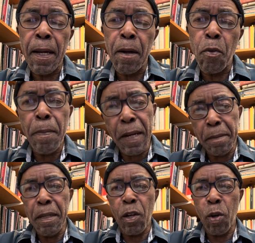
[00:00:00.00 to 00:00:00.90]
We might
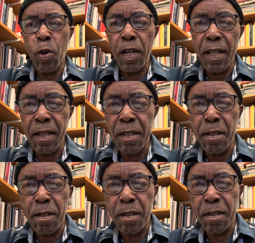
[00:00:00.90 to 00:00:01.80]
be called,
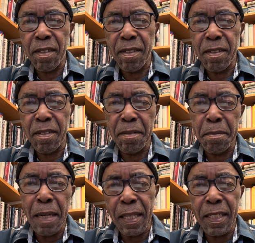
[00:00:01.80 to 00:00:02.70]

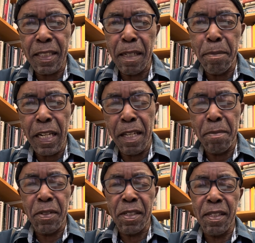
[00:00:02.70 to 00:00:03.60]
by the same
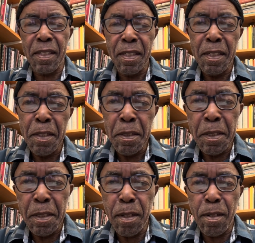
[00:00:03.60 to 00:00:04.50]
names,
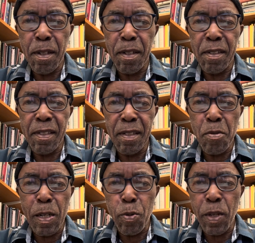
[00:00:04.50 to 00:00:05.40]

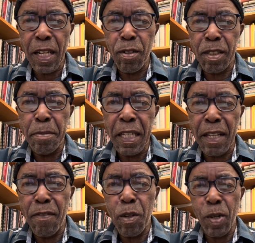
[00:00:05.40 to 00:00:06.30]
when we are not
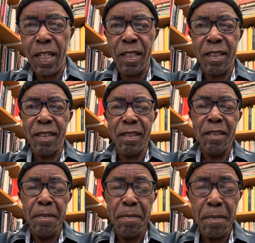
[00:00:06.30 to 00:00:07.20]
behaving well.
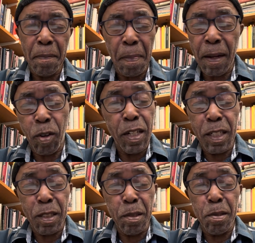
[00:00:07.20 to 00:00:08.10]
According
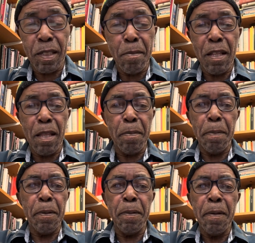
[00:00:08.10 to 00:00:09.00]
to some other
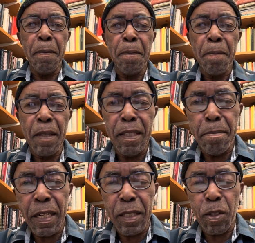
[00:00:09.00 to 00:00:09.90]
people, they
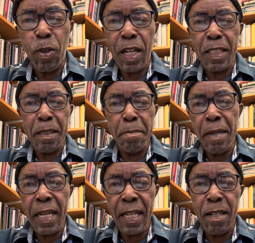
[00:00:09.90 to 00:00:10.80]
might call us
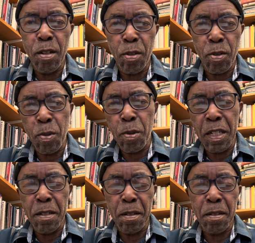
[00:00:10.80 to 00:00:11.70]
bad or
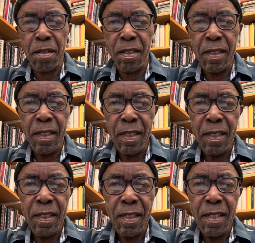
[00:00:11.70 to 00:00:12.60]
rude or,
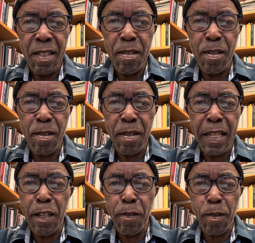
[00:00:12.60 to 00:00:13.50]

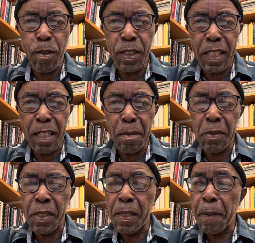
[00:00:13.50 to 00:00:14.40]
any of those terms.